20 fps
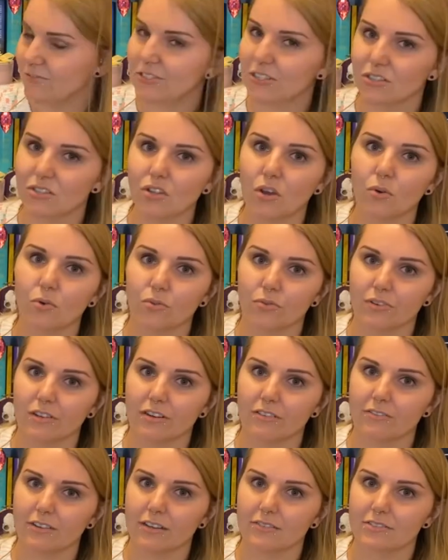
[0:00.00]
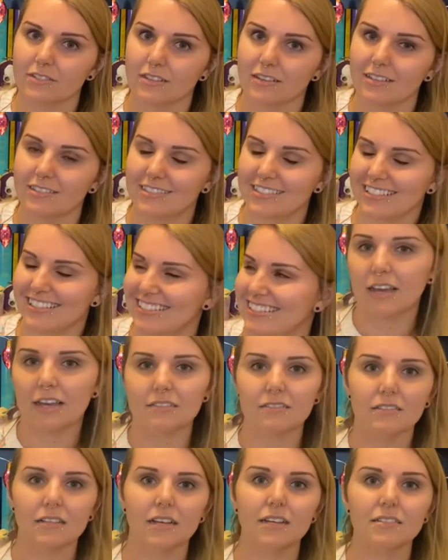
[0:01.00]
was a low three to five stars. And
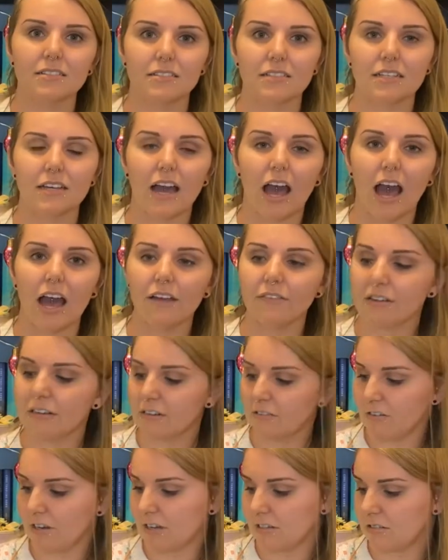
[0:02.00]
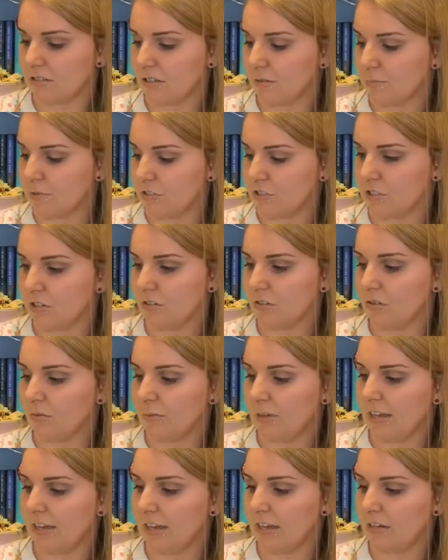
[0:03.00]
lastly, I read Grasshopper Jungle by
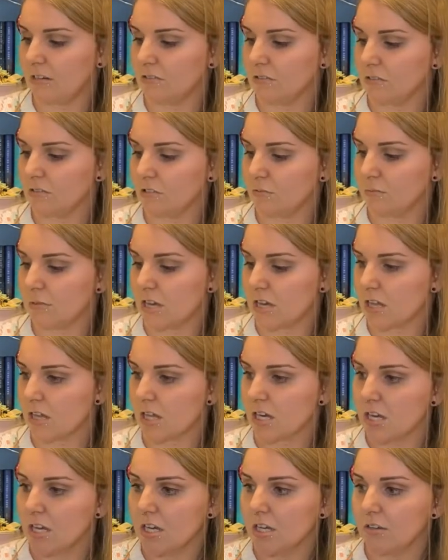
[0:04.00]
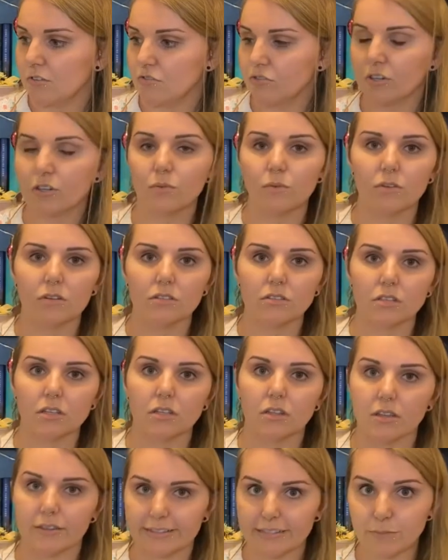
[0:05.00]
Andrew Smith. Trigger warnings
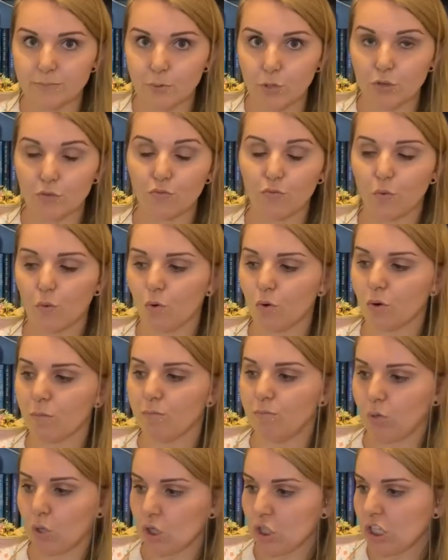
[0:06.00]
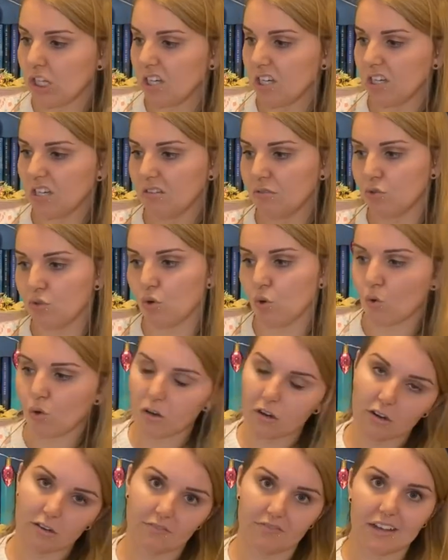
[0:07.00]
in this book for bullying,
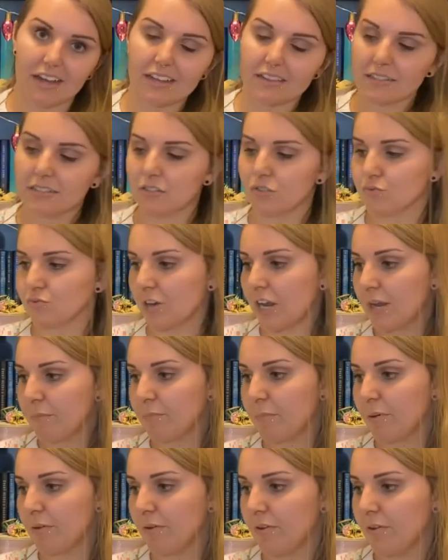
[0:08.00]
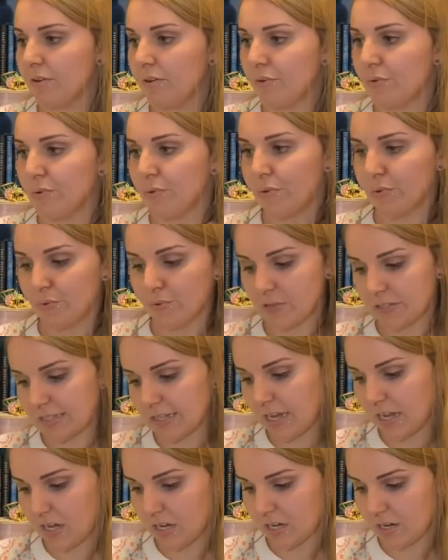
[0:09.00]
gore, violence, rape,
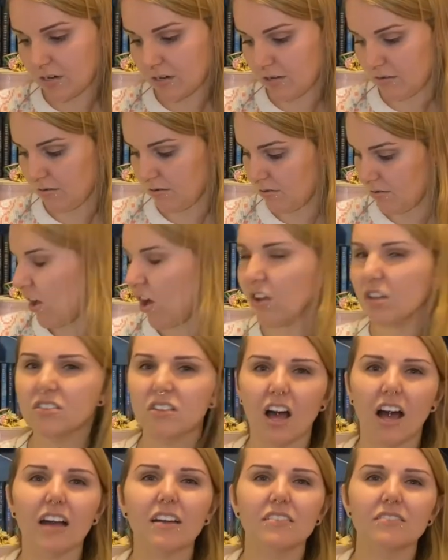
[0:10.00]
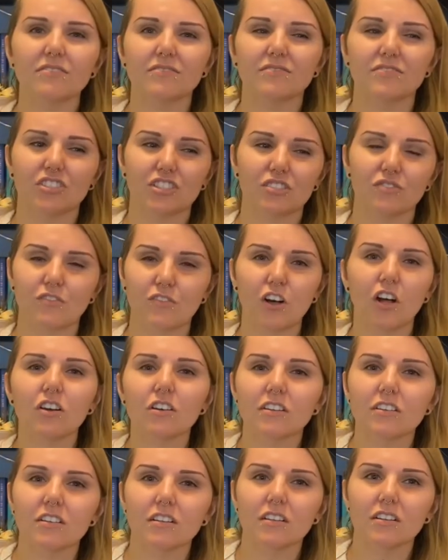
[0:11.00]
suicide, a lot of just
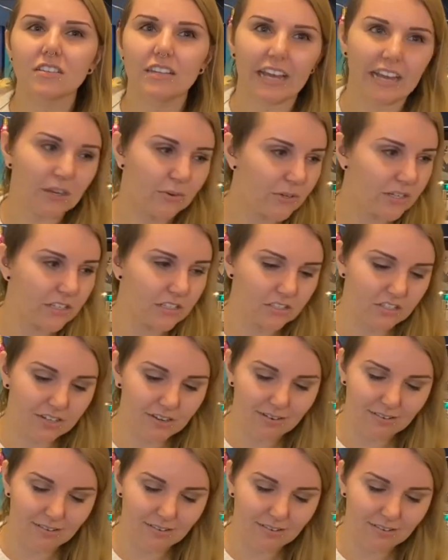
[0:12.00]
vulgar language,